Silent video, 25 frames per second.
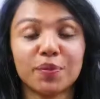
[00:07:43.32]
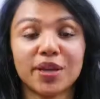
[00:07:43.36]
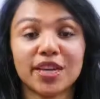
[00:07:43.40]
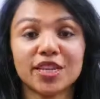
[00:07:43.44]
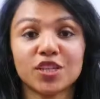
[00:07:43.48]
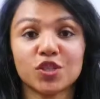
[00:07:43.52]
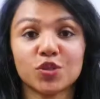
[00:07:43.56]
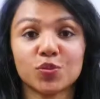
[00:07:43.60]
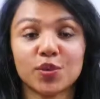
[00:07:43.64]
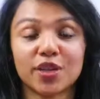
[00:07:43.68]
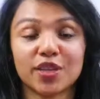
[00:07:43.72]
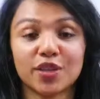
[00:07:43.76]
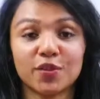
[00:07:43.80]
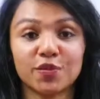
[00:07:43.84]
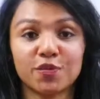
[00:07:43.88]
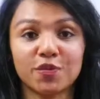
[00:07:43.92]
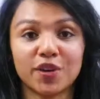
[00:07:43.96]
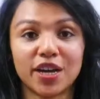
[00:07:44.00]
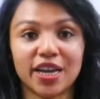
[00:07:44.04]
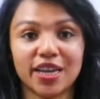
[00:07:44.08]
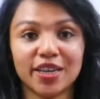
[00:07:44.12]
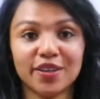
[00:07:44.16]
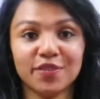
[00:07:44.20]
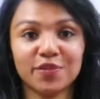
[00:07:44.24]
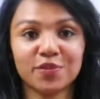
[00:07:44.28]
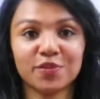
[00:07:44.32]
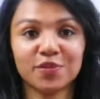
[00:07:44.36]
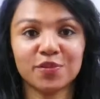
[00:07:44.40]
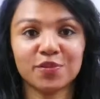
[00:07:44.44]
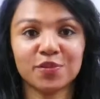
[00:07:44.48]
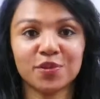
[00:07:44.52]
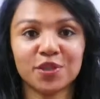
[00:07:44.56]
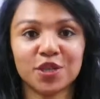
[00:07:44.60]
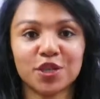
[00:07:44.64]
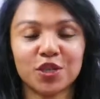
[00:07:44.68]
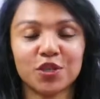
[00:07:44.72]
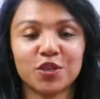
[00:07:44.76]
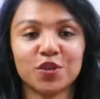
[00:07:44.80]
page 25,
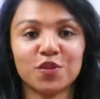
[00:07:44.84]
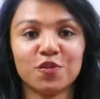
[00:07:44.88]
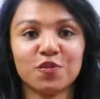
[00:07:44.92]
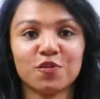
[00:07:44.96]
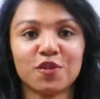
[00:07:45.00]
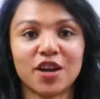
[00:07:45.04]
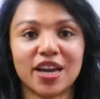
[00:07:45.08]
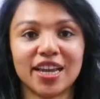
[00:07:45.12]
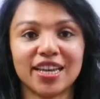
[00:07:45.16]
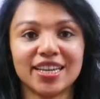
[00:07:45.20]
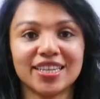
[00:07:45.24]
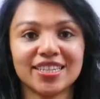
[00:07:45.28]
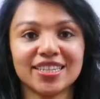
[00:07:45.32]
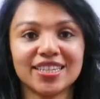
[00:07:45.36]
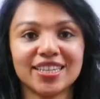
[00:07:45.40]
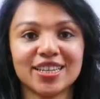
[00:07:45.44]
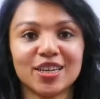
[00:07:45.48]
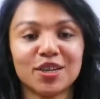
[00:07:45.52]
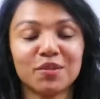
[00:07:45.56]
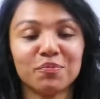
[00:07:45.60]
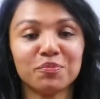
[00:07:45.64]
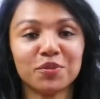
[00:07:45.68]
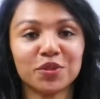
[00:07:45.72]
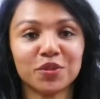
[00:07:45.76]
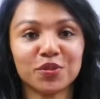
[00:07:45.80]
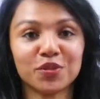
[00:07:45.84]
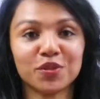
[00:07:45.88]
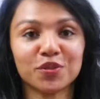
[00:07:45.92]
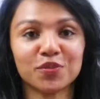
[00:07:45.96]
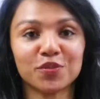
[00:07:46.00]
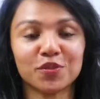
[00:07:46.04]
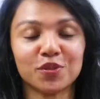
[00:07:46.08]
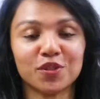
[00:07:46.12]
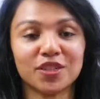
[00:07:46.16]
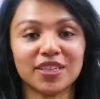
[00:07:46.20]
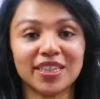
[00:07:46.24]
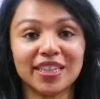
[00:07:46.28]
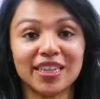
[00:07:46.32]
you find a
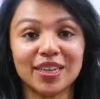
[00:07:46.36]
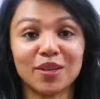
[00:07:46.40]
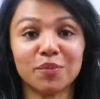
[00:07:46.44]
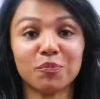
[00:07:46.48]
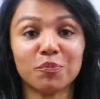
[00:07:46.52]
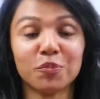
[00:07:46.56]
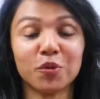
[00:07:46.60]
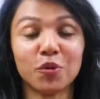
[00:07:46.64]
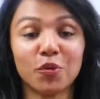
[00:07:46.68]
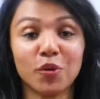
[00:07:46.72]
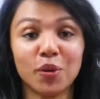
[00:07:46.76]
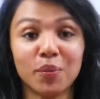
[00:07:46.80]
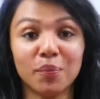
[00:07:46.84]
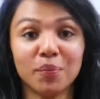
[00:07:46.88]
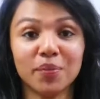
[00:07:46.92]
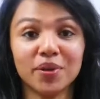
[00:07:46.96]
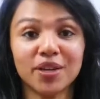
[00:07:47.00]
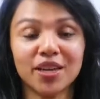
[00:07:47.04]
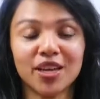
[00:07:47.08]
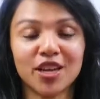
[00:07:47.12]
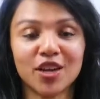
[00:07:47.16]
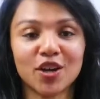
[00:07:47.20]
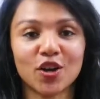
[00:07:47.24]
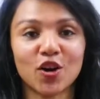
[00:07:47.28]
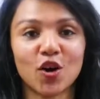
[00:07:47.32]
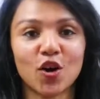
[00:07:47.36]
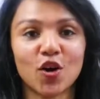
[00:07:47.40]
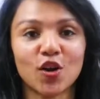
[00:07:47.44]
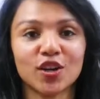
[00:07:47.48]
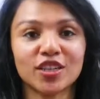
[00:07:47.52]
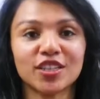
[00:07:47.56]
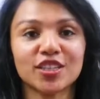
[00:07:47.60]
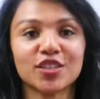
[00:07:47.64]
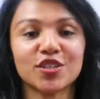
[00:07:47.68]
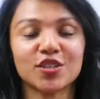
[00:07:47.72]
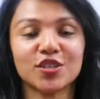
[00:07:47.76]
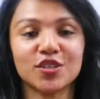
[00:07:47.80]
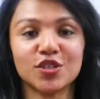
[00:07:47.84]
beautiful little poem
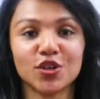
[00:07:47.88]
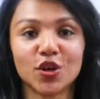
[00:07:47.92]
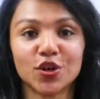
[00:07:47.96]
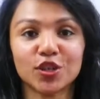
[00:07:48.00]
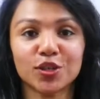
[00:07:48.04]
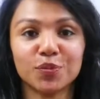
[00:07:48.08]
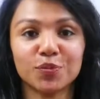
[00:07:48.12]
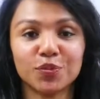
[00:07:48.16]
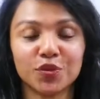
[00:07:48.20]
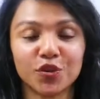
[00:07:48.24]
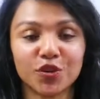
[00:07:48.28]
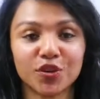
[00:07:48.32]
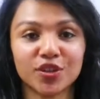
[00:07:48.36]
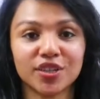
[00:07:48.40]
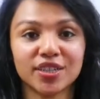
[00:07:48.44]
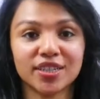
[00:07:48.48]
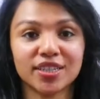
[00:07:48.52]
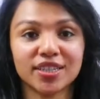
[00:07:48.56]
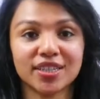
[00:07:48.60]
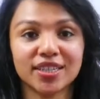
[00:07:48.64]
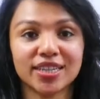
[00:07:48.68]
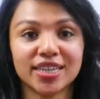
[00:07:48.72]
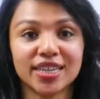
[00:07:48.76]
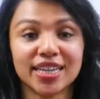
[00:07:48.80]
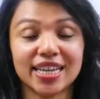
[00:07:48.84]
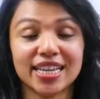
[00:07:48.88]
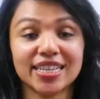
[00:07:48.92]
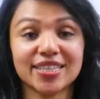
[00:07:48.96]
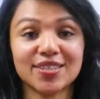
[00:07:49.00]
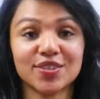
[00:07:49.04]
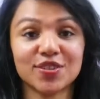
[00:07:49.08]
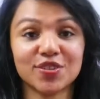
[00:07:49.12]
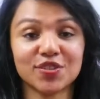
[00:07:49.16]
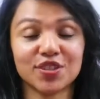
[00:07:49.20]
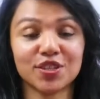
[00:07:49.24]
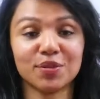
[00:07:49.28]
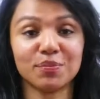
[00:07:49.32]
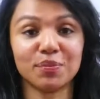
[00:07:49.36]
called Donnybrook. It's
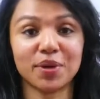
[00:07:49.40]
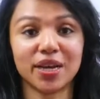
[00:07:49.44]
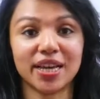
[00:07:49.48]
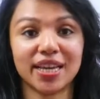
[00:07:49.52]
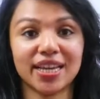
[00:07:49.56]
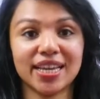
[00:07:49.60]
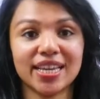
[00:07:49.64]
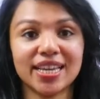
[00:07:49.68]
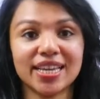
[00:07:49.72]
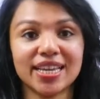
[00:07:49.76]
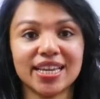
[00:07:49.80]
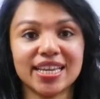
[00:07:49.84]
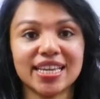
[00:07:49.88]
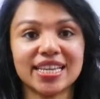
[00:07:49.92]
written by